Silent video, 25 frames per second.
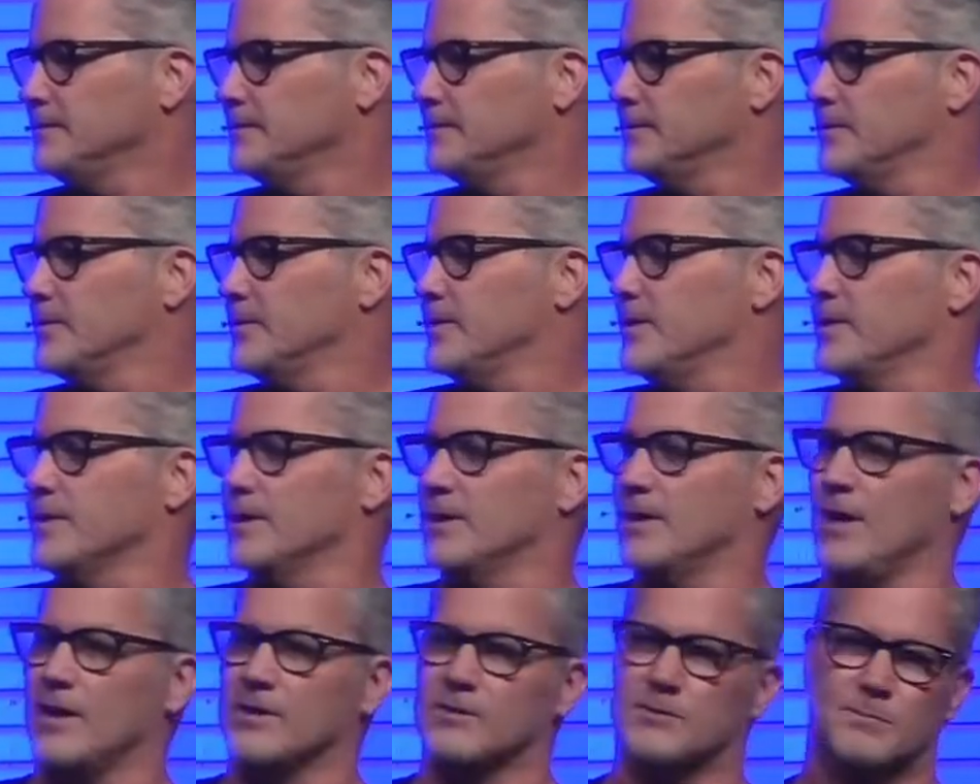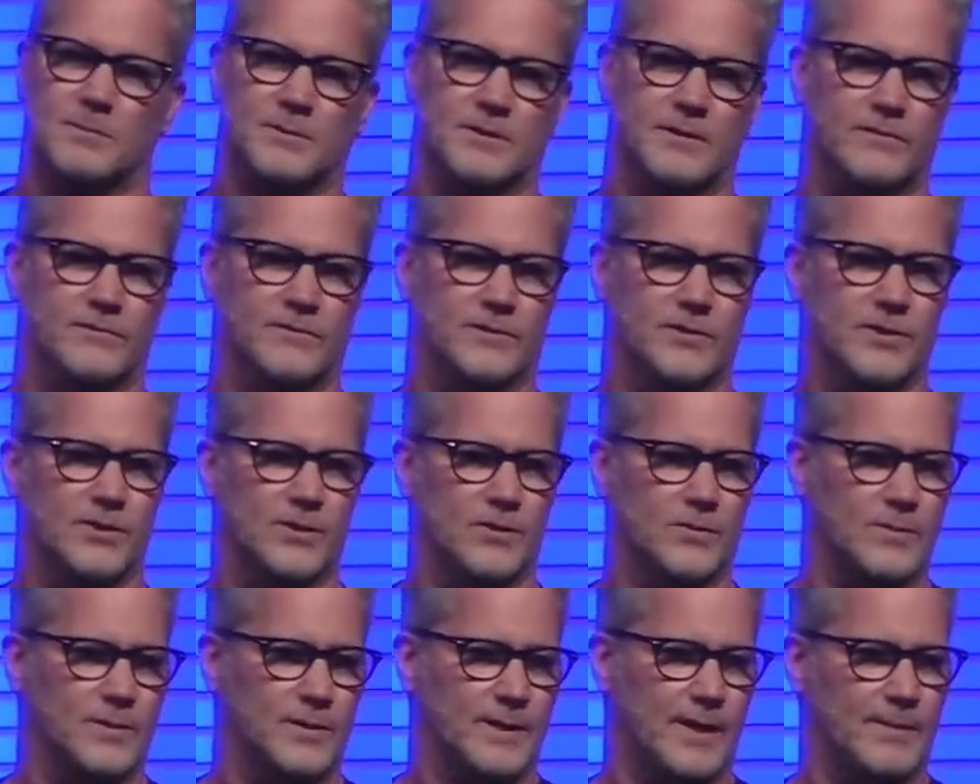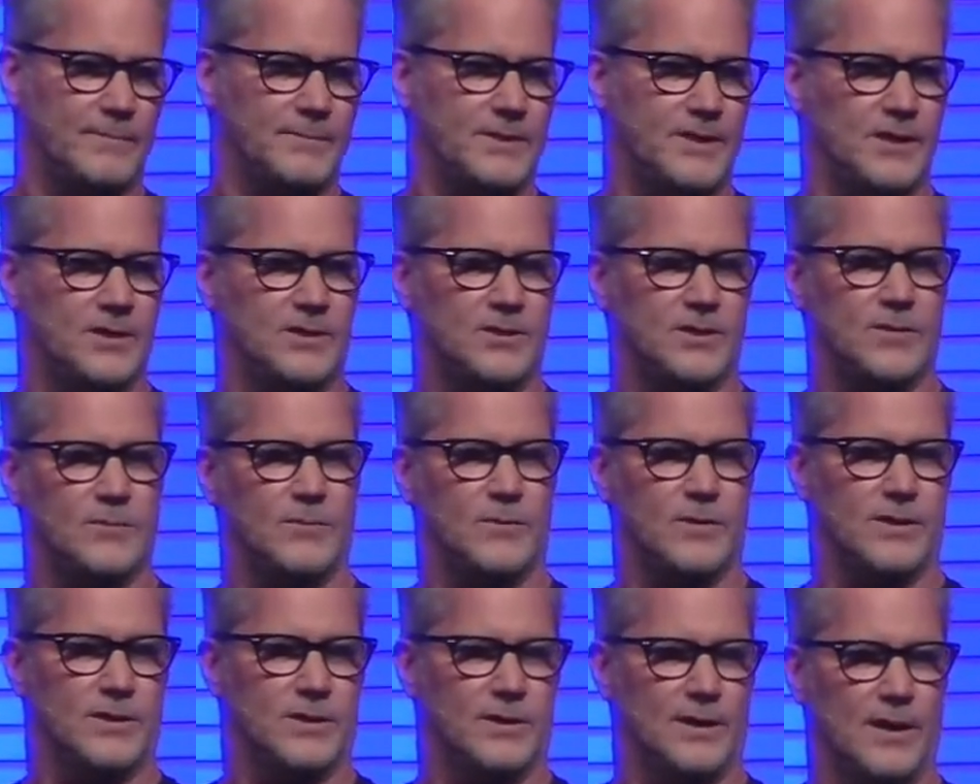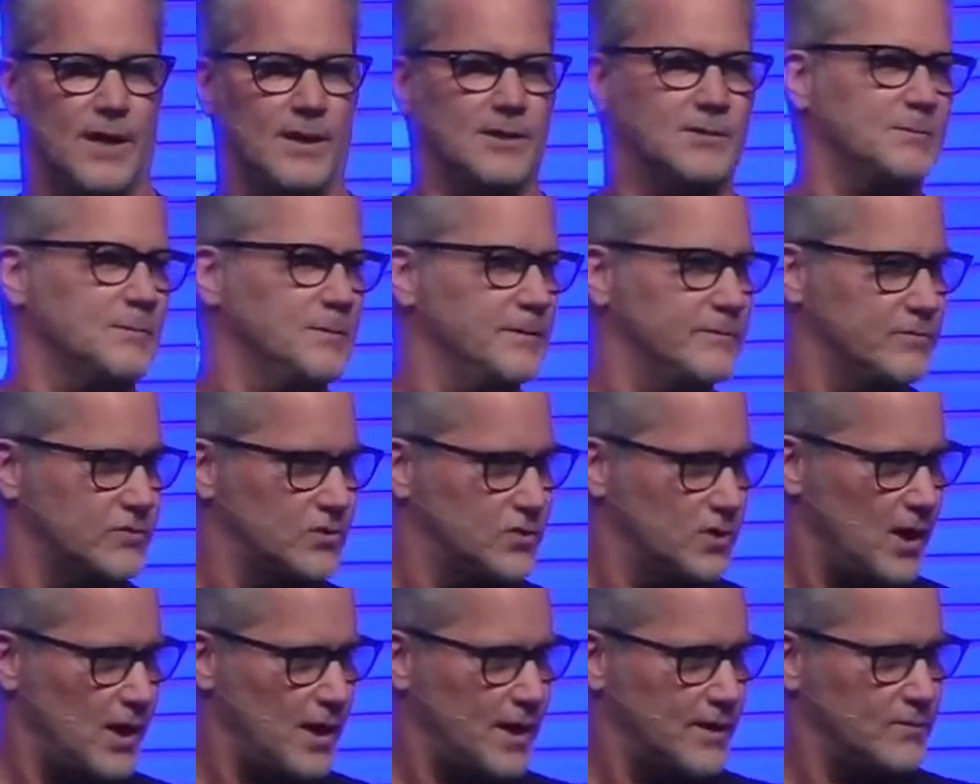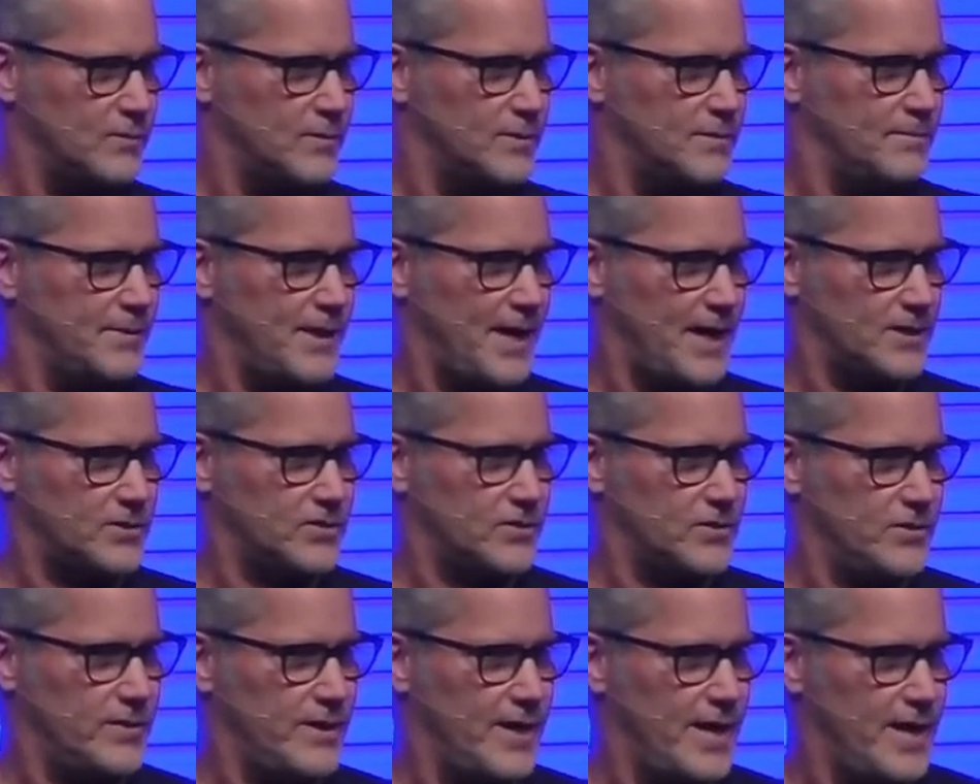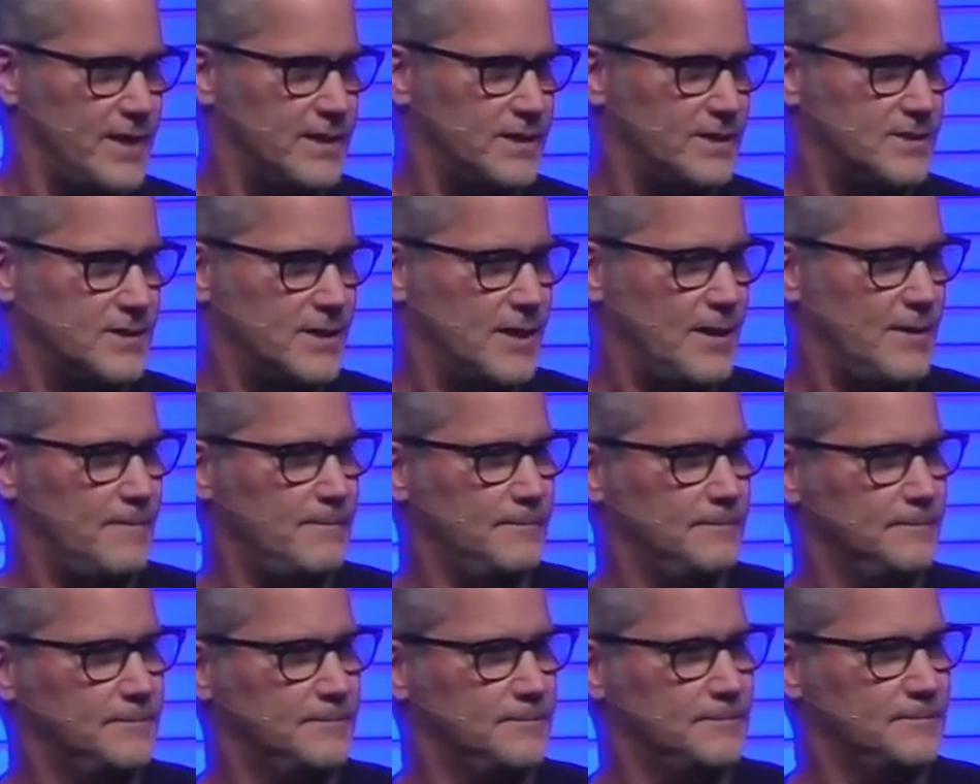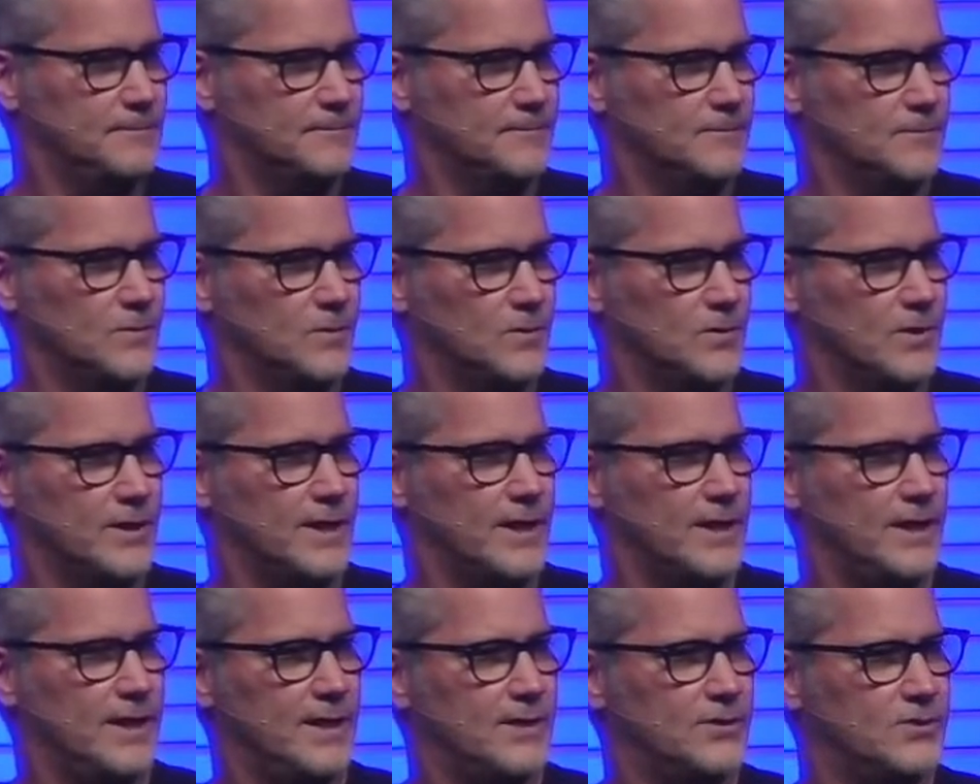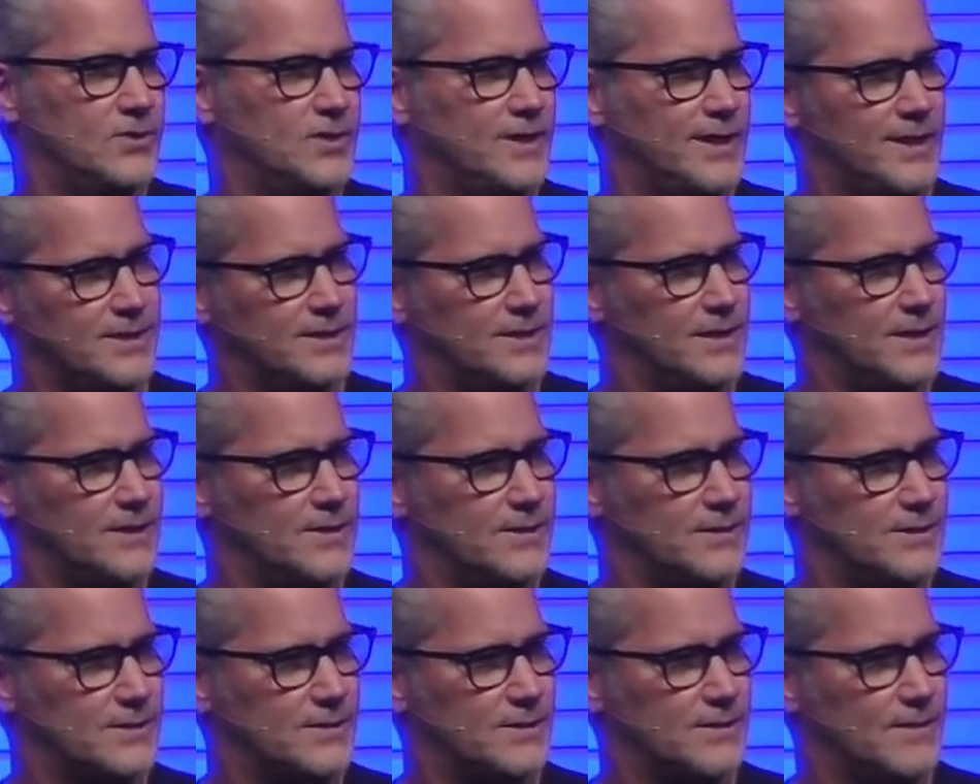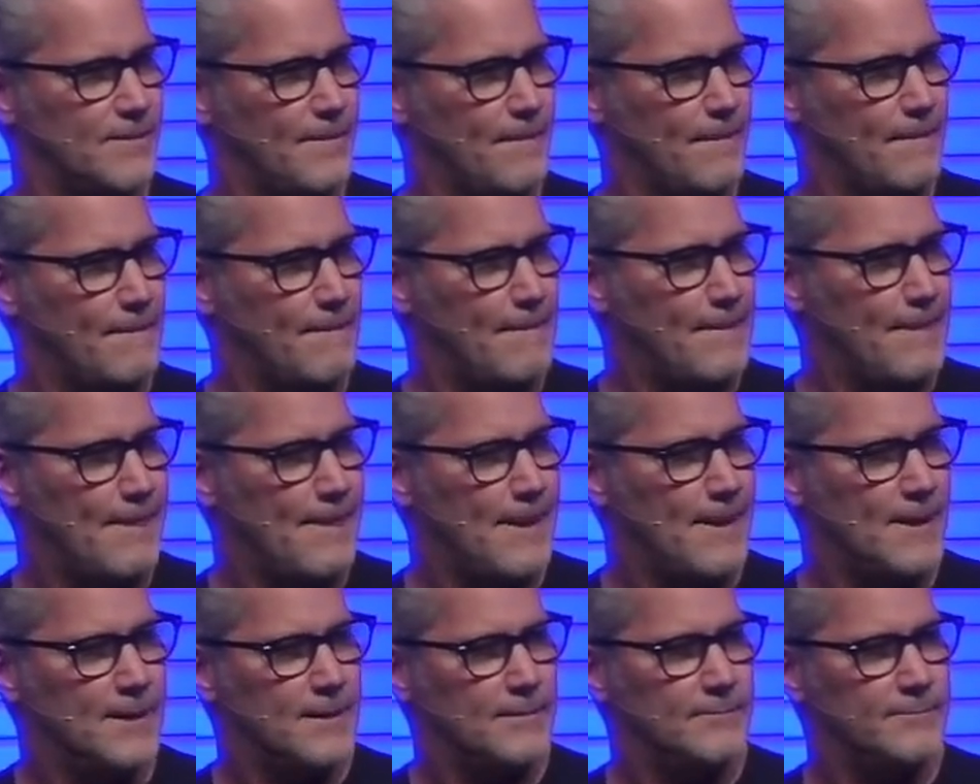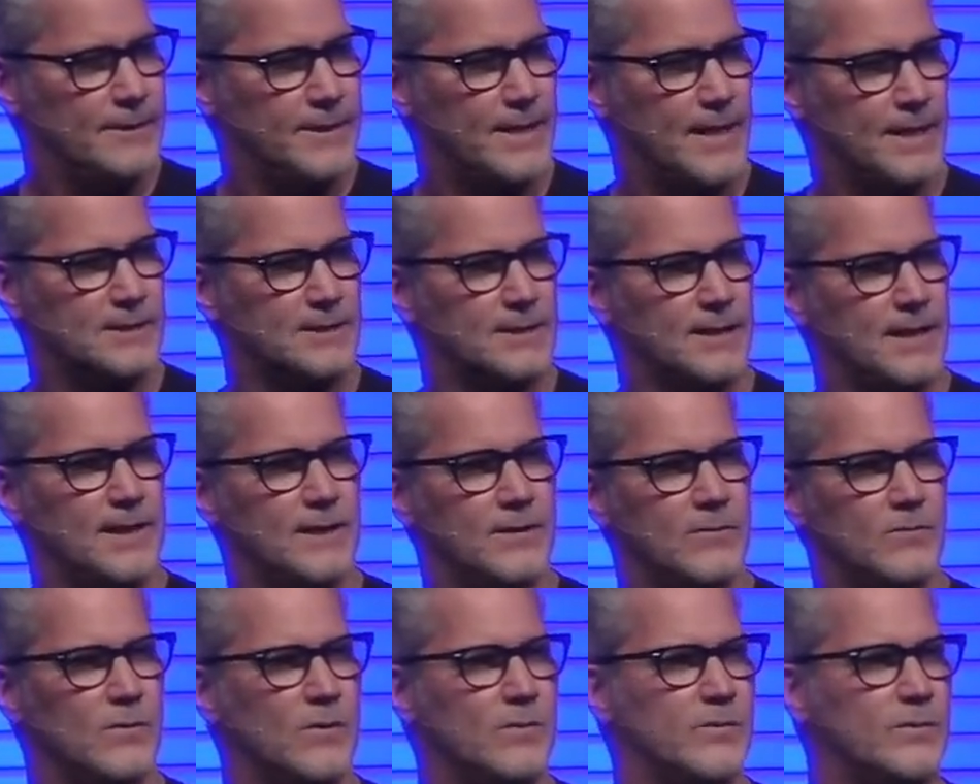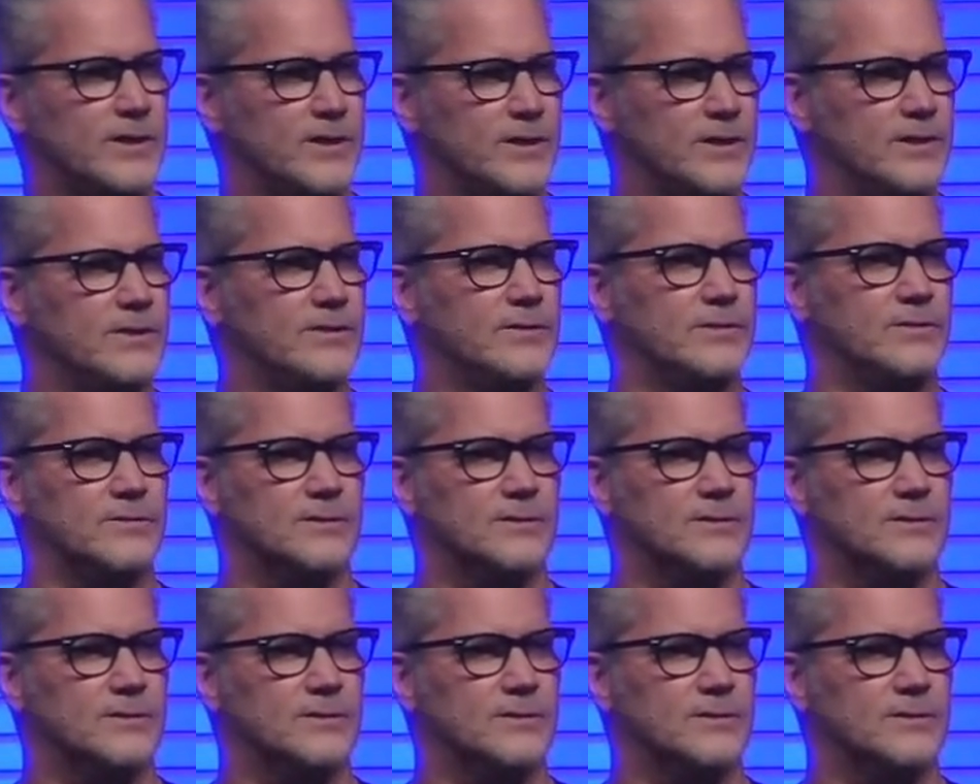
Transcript: We're in the Gospel of Luke when I'm teaching. We're in the Gospel of John when Pastor Ed is up, looking at Jesus. But that's kind of what we do.